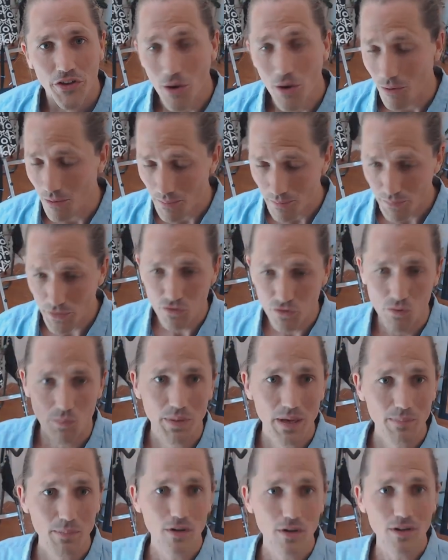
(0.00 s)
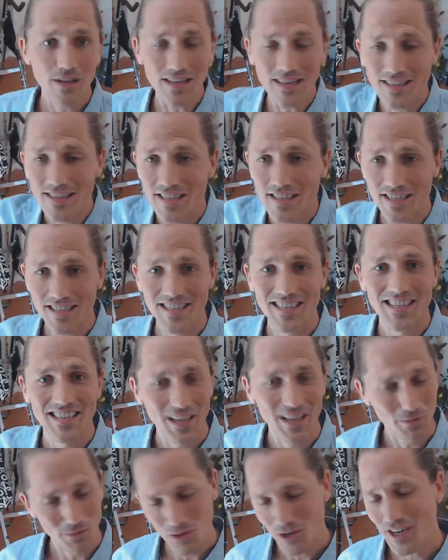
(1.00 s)
So, beautiful people,
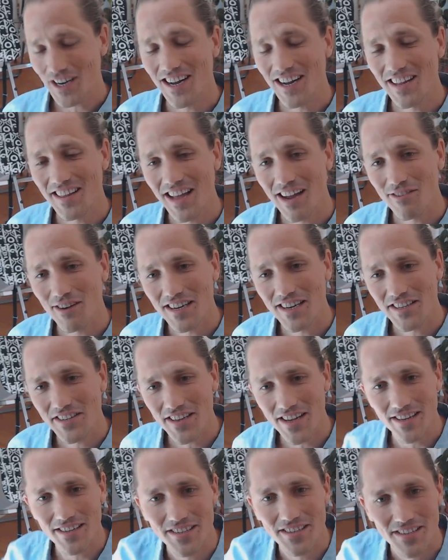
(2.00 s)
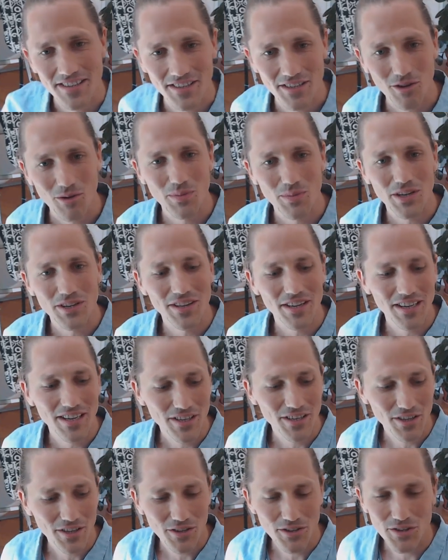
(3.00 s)
let's get working on that renaissance. Let's go building
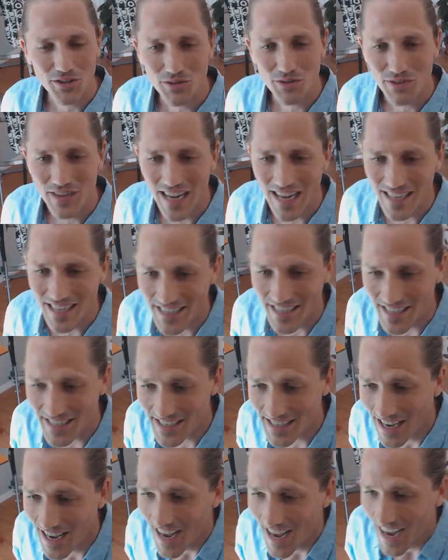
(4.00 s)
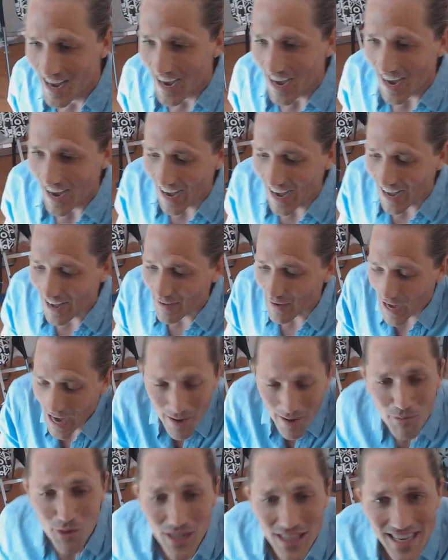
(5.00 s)
into those new realities. Uh,
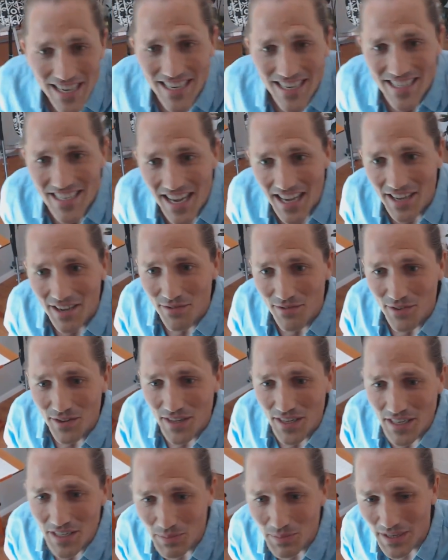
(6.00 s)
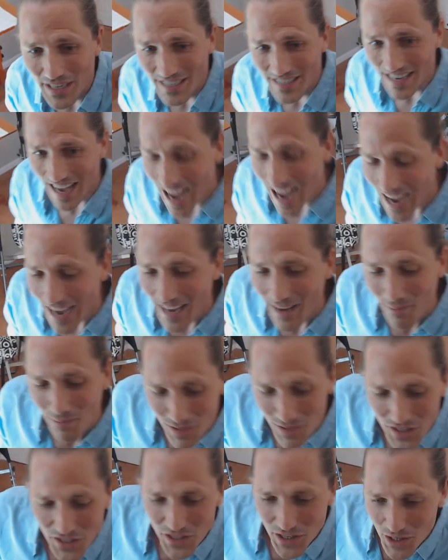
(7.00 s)
I'm really excited for this because
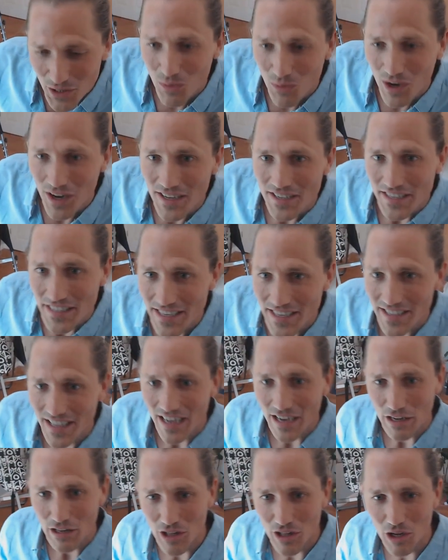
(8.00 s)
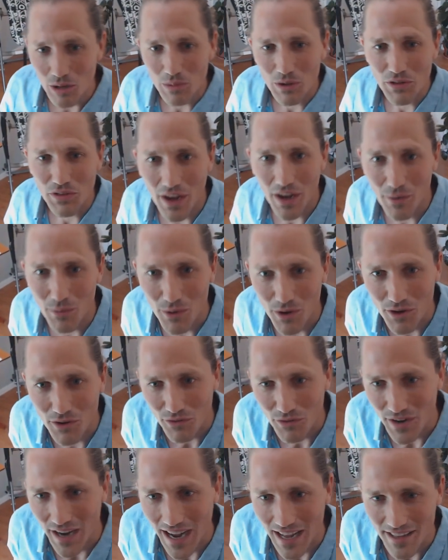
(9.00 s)
I'm still wanting that global
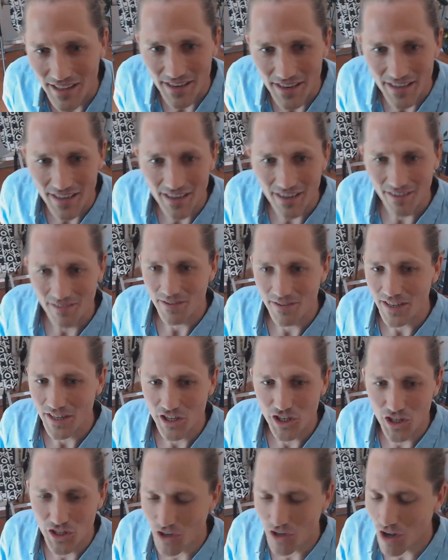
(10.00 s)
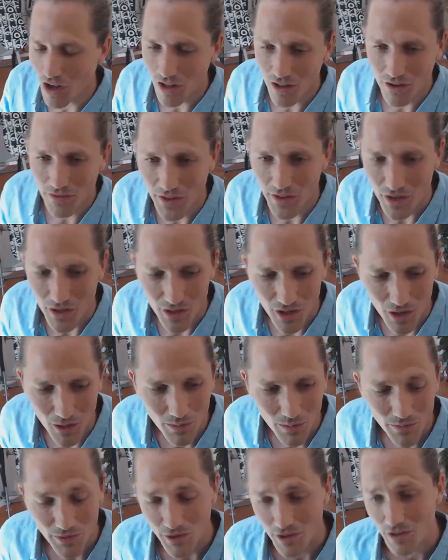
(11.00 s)
networked reality of villages all over the
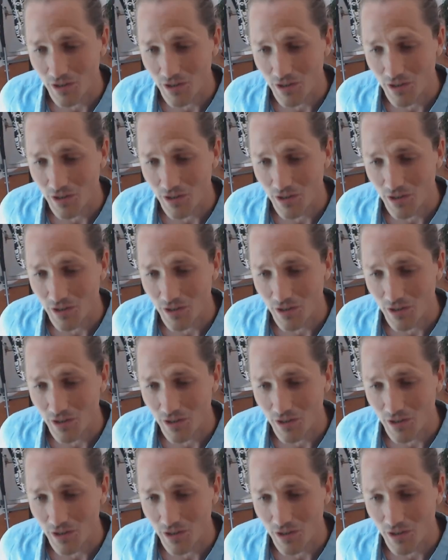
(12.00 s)
globe